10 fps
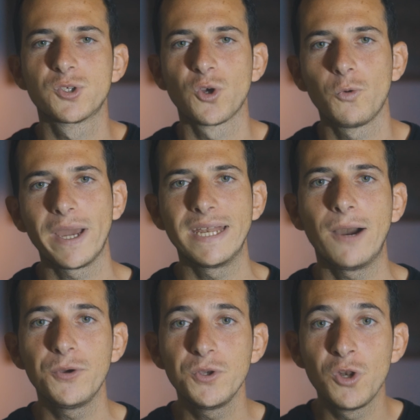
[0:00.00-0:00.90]
So by
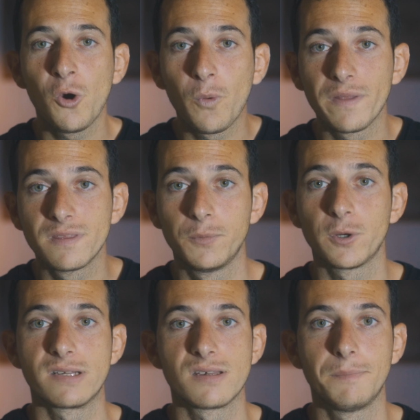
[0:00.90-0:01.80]
now you know what the
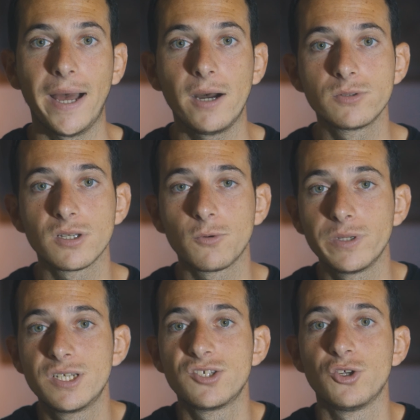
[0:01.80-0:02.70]
book is about,
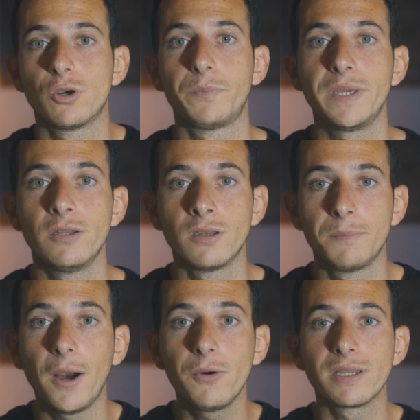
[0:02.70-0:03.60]
which is your opinion
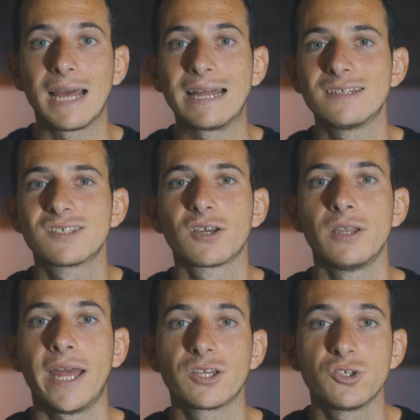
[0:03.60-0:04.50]
about it and its
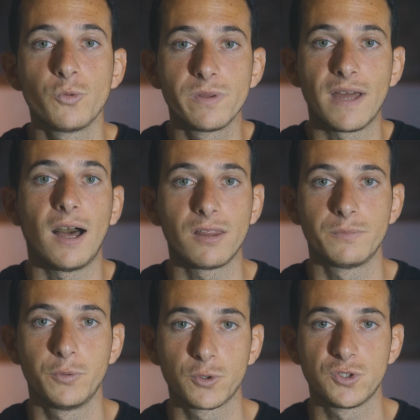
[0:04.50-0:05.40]
connection with other
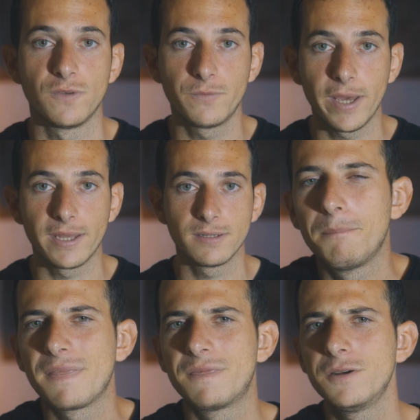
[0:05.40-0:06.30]
books you've read.
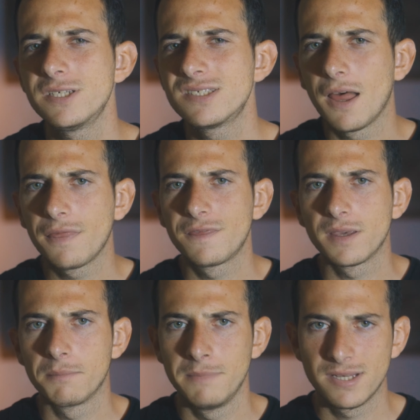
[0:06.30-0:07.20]
But there's something